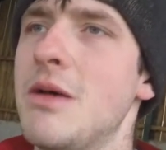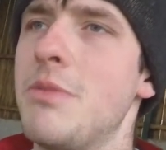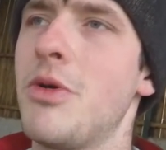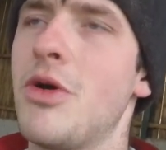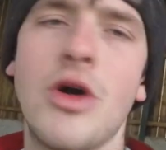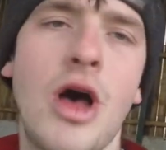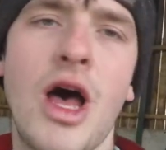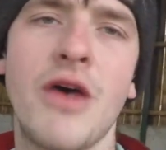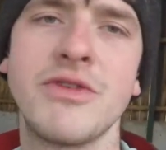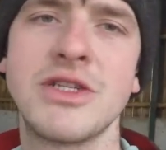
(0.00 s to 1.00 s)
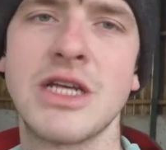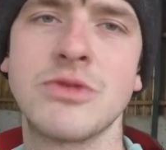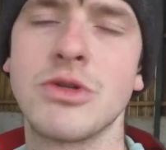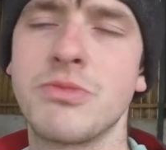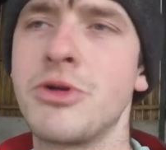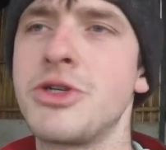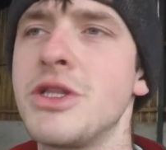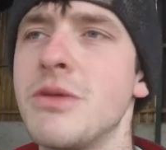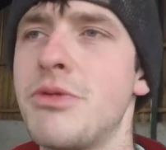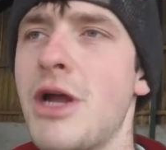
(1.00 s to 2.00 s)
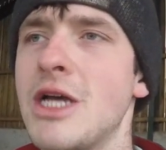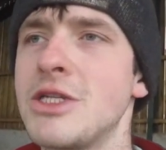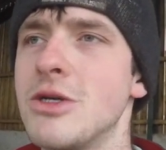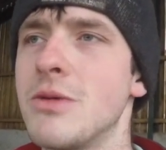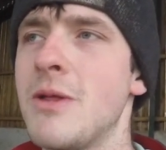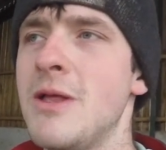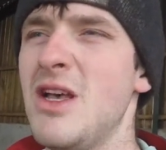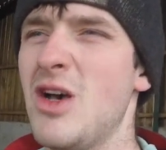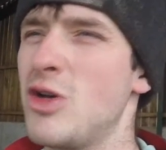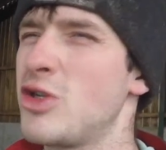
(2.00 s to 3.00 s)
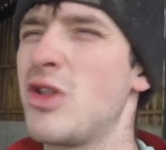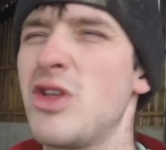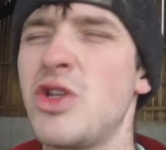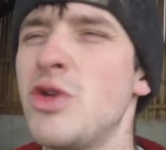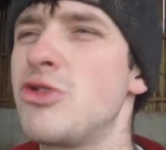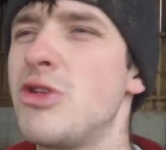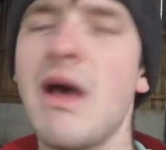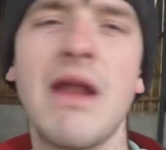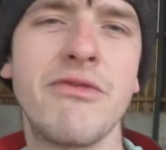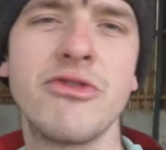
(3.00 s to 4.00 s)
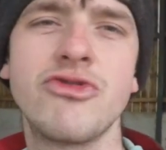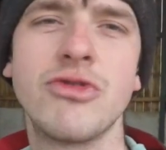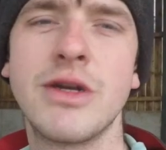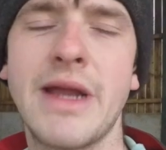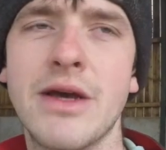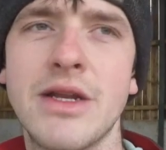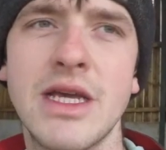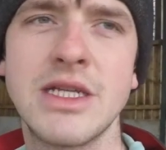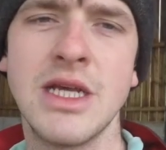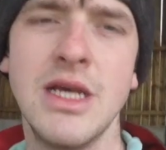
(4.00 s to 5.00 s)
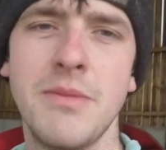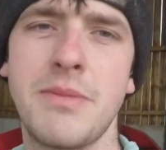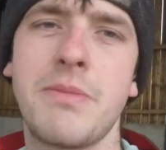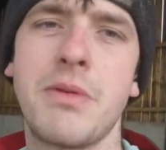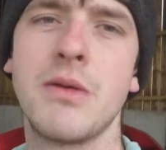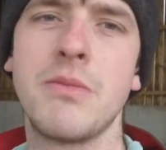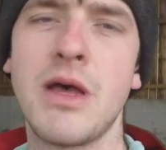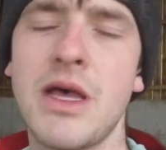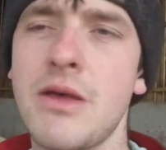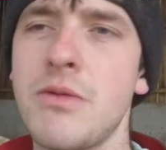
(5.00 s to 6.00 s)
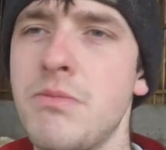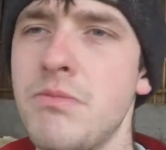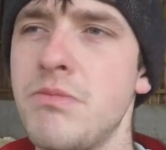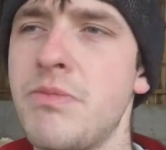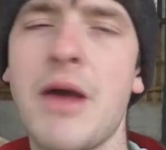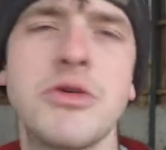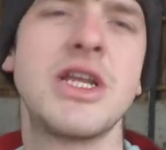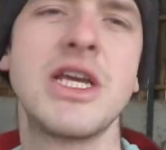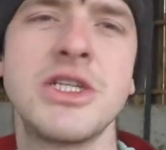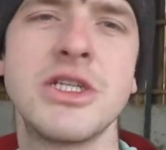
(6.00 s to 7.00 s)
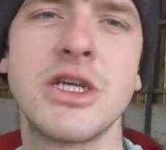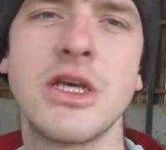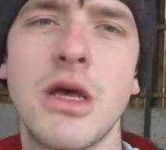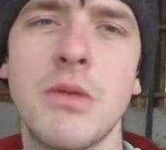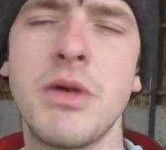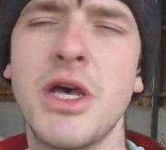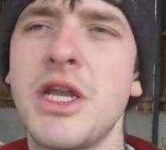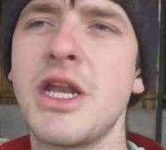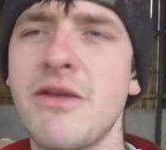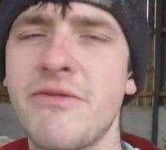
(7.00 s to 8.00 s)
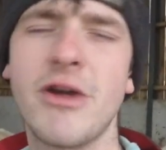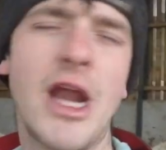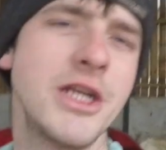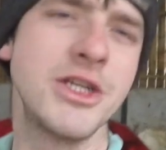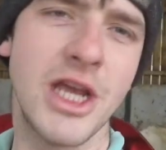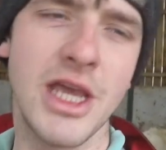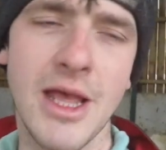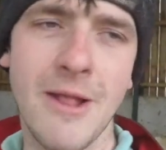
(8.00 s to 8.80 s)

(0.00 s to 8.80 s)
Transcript: poor harvest, that's what's pushing the price up. Also, there's huge demand for straw nowadays. People are, power stations are burning it for energy,